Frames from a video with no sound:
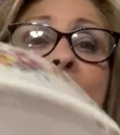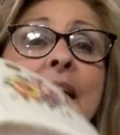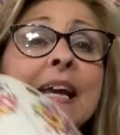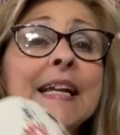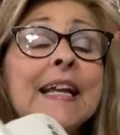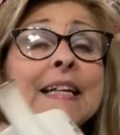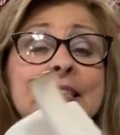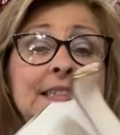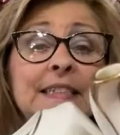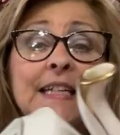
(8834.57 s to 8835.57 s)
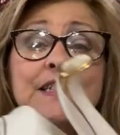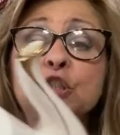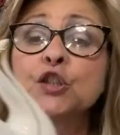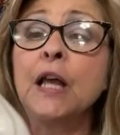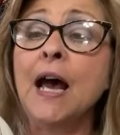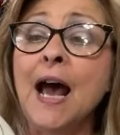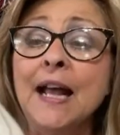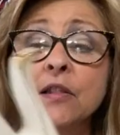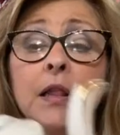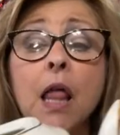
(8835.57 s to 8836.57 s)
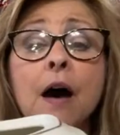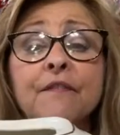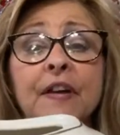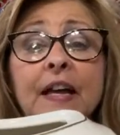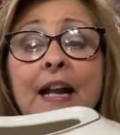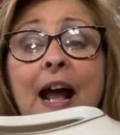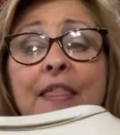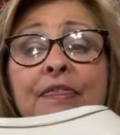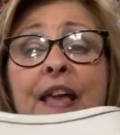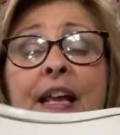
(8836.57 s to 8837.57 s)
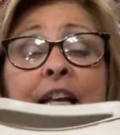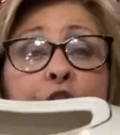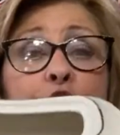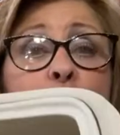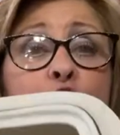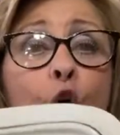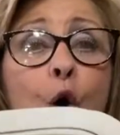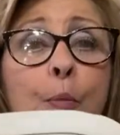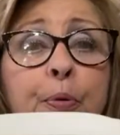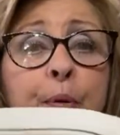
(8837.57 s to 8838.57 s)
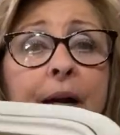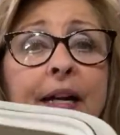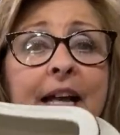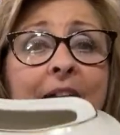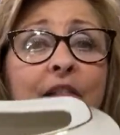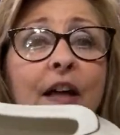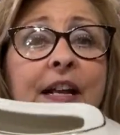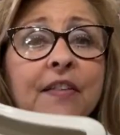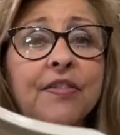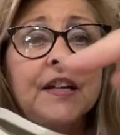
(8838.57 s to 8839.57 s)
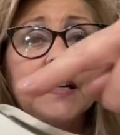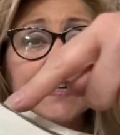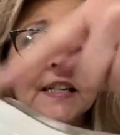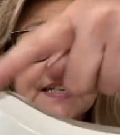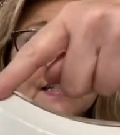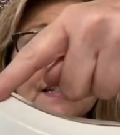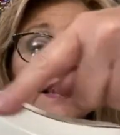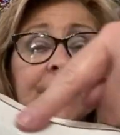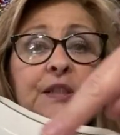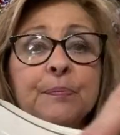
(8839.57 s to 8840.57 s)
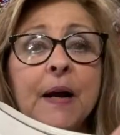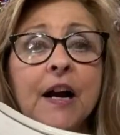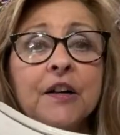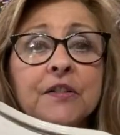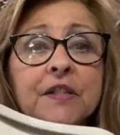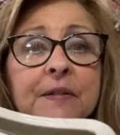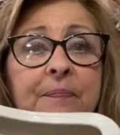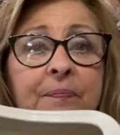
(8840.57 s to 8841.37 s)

It is. It's, I love it. I think it's so pretty. I like the, this part.